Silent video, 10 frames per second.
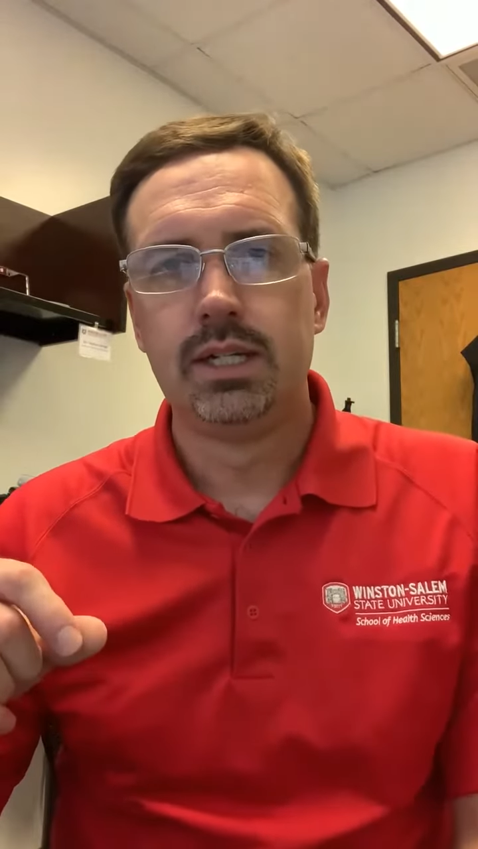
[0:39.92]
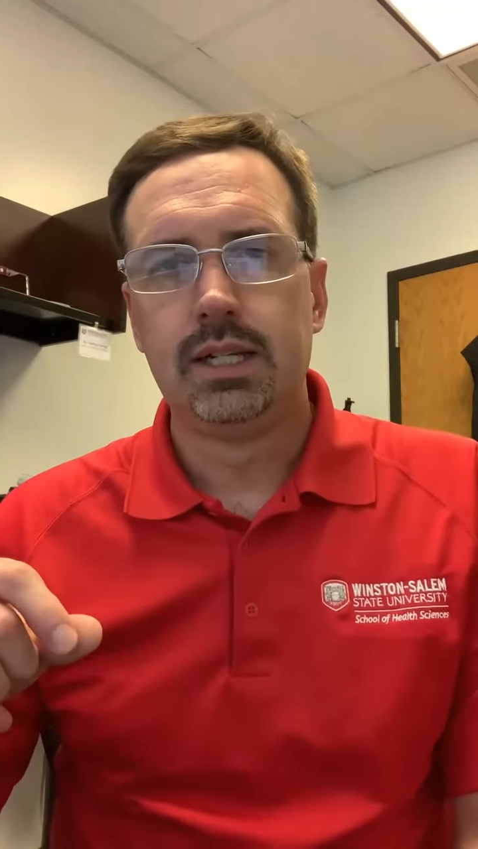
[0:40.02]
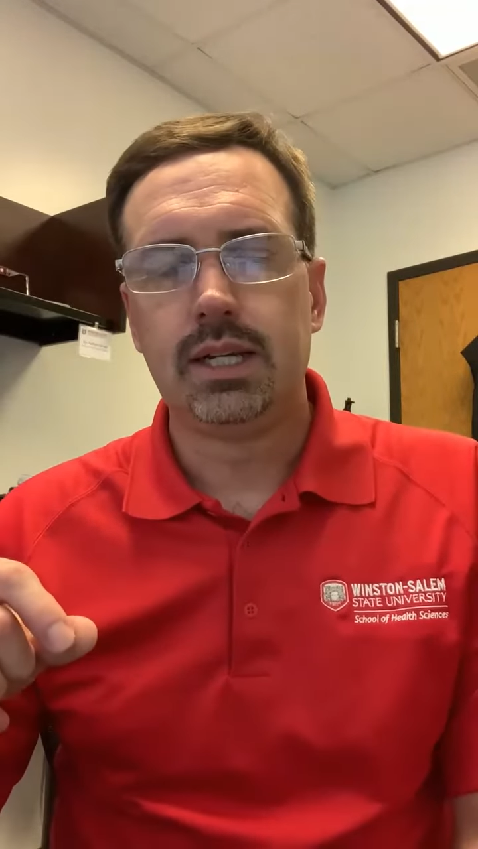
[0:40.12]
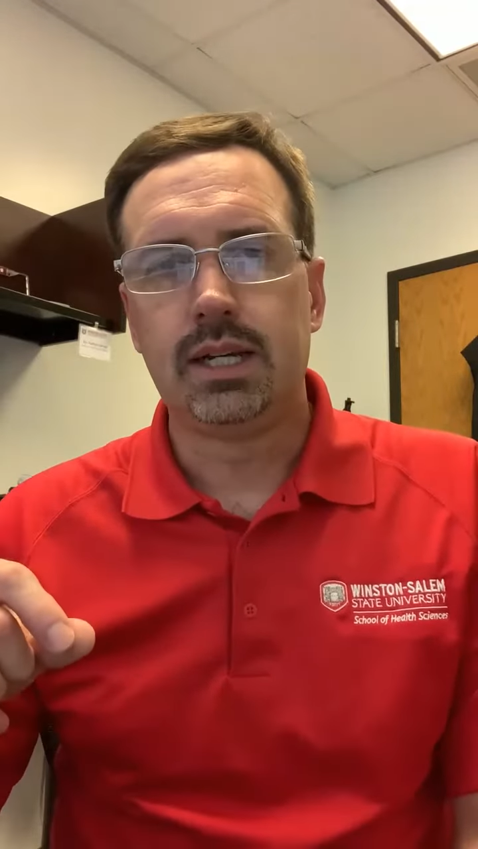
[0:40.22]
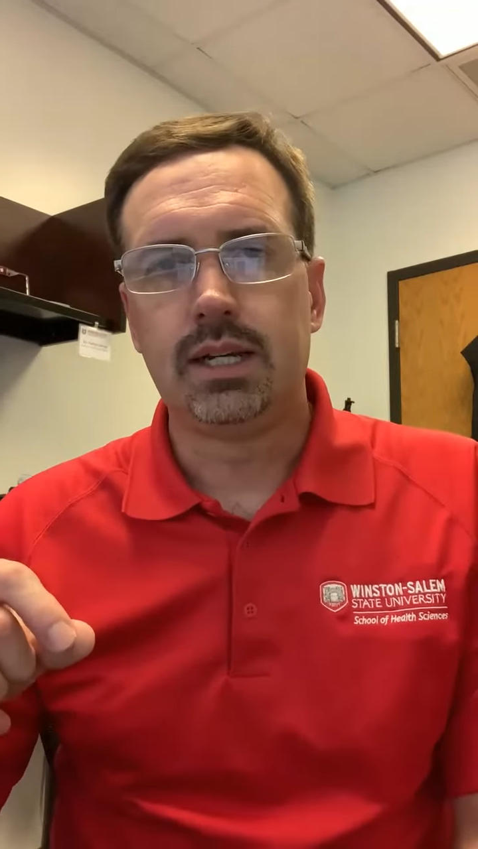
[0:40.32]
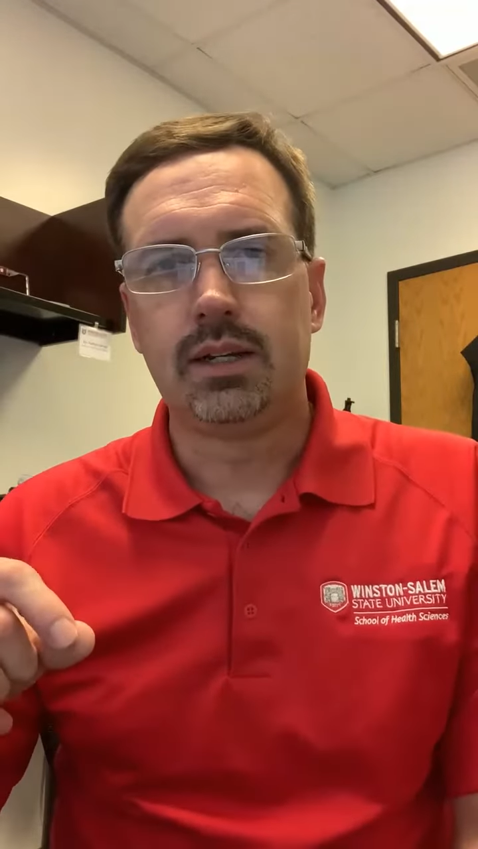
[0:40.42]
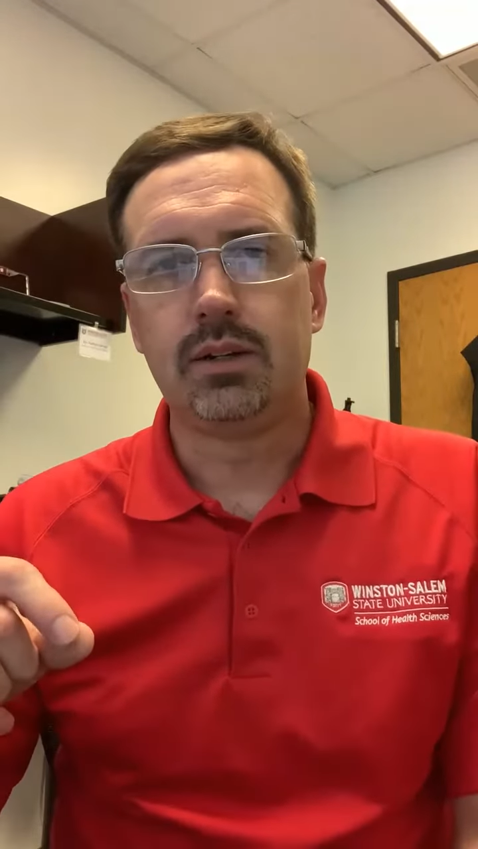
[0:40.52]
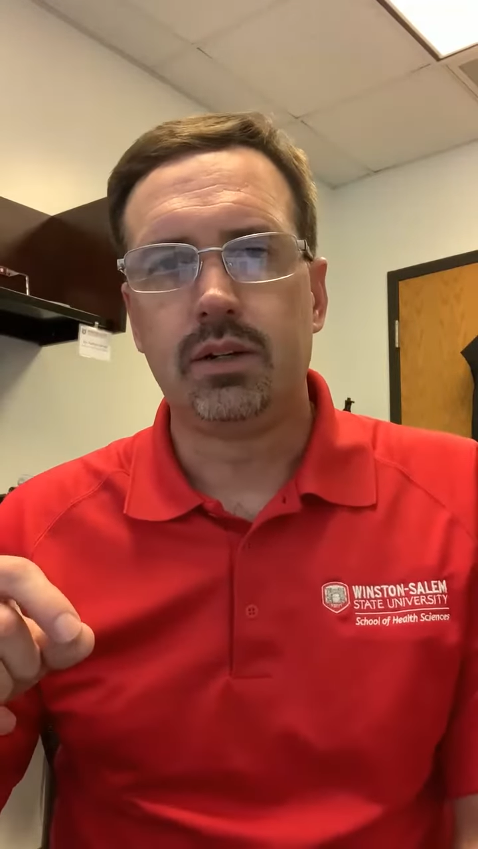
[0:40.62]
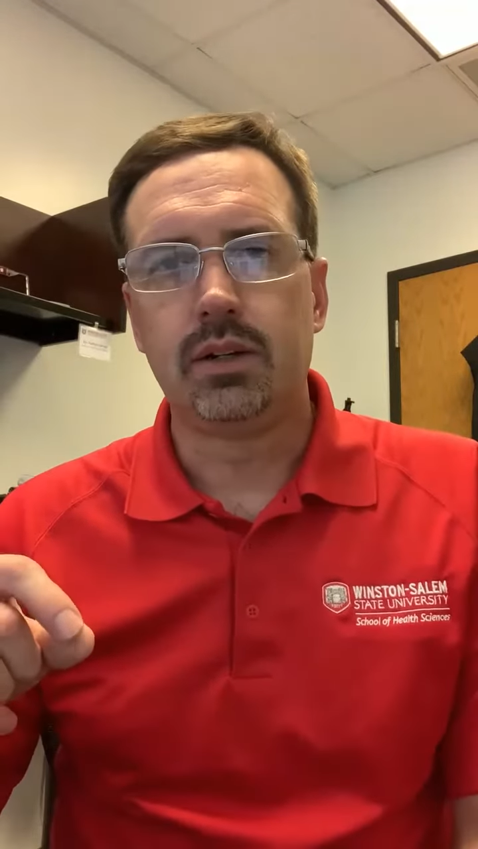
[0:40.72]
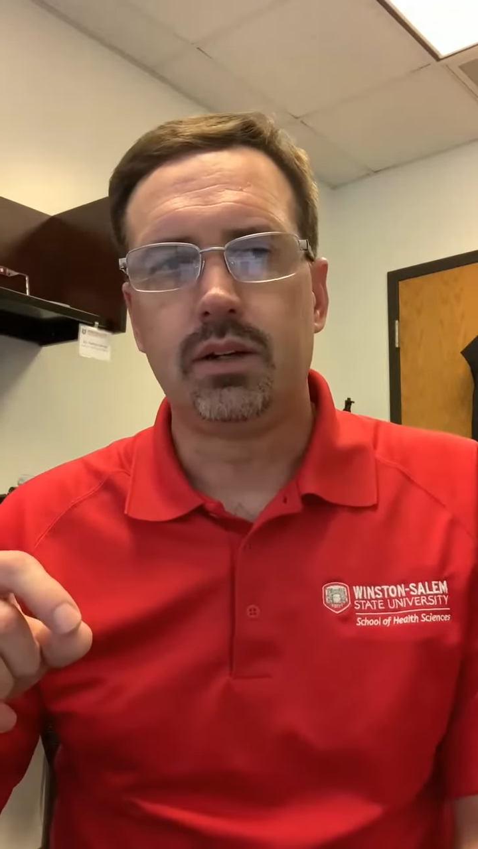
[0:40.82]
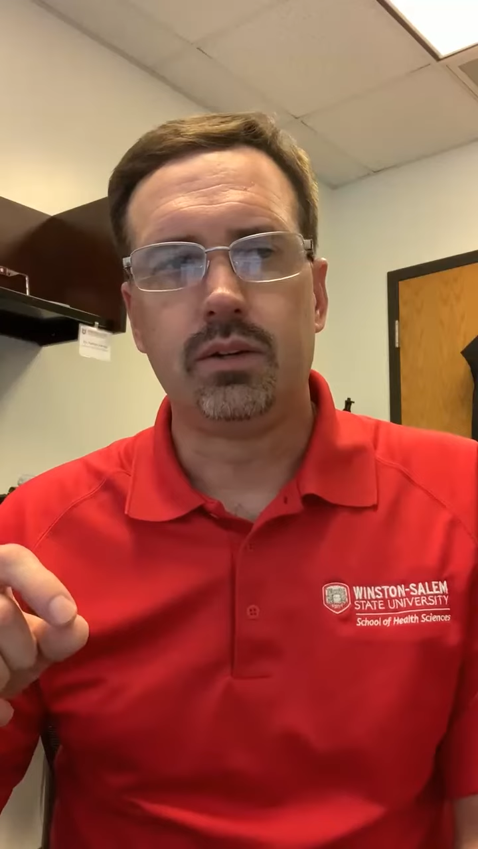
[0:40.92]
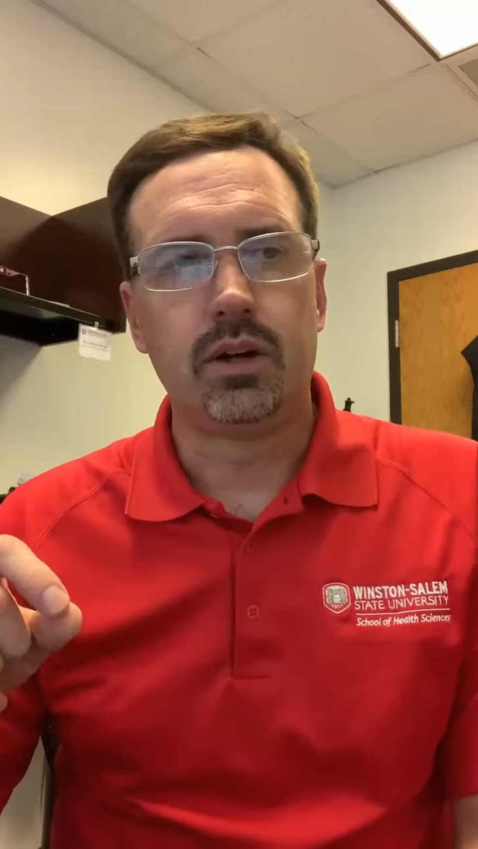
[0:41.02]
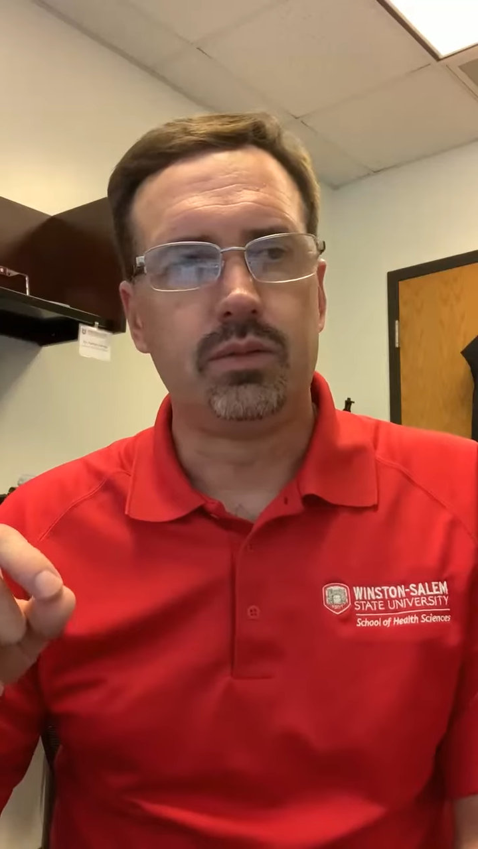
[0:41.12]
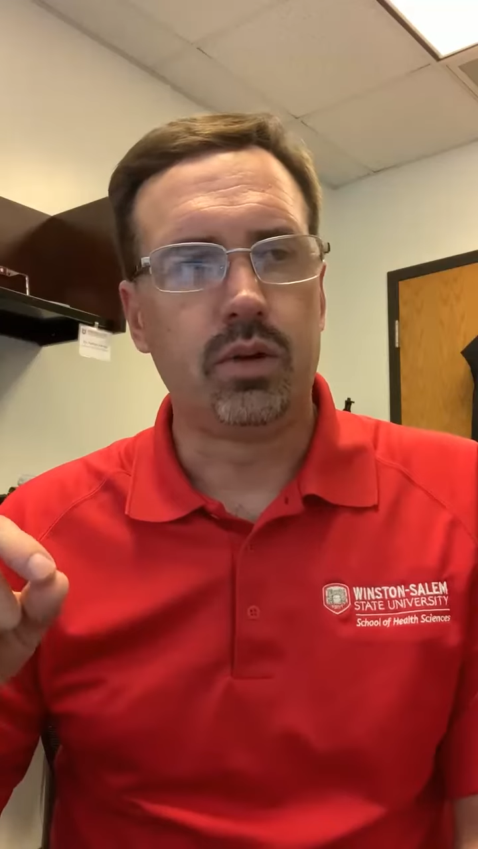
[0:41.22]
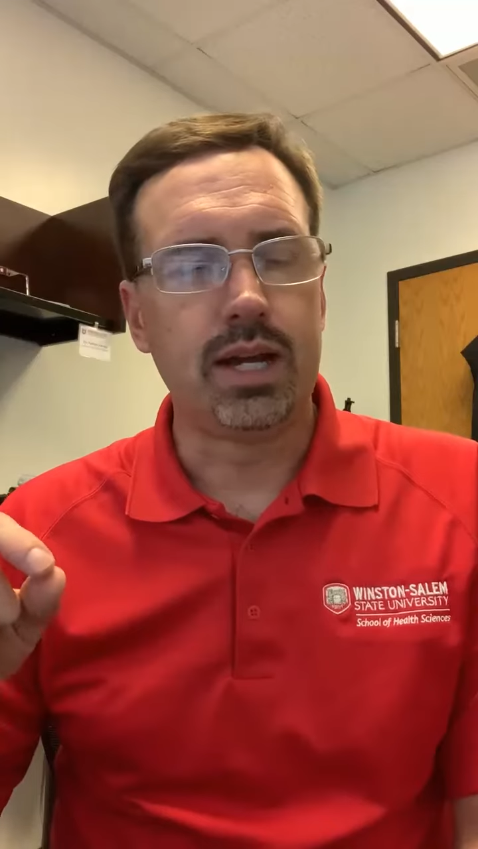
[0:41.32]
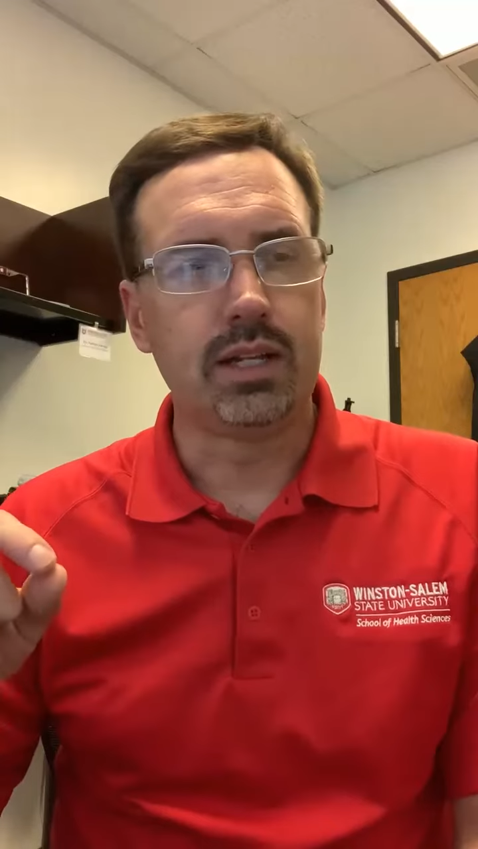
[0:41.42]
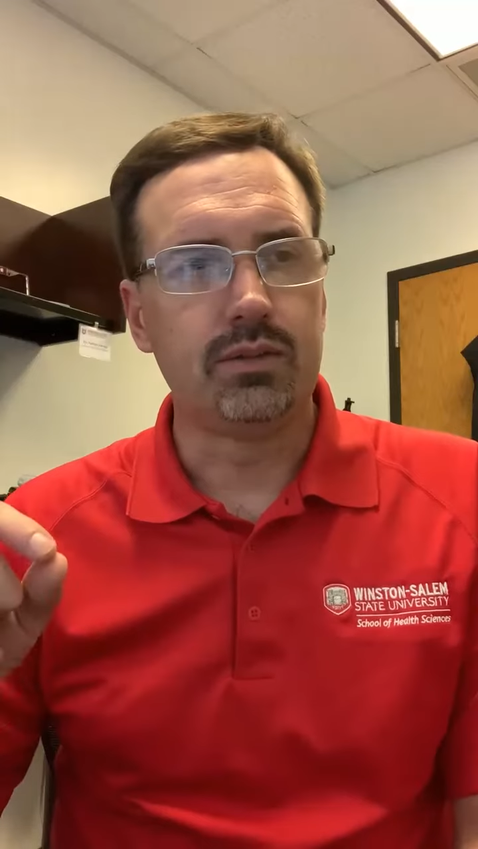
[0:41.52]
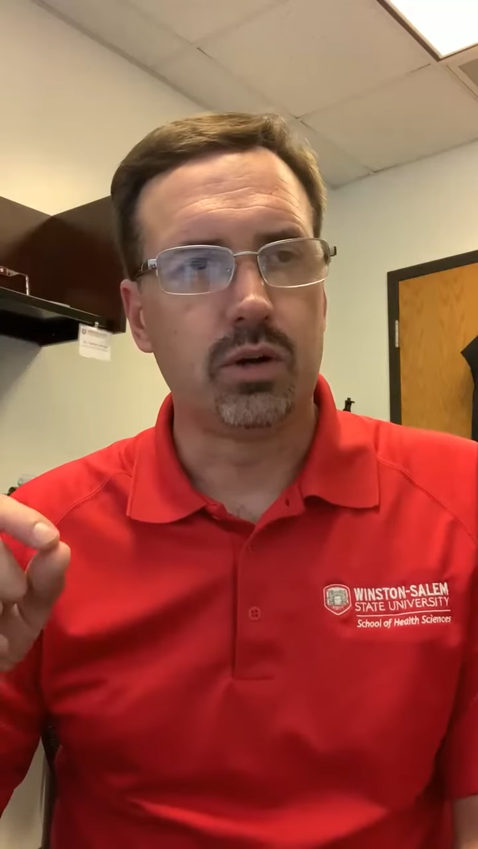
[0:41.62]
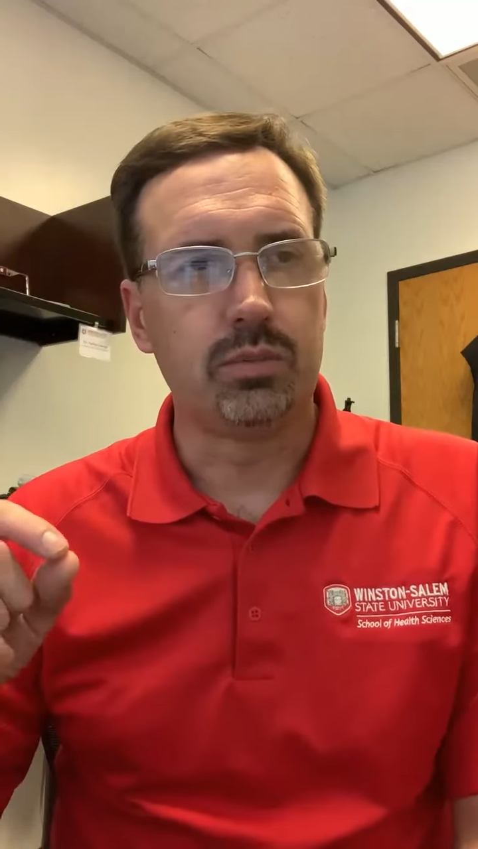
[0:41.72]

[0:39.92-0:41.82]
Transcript: a variety of our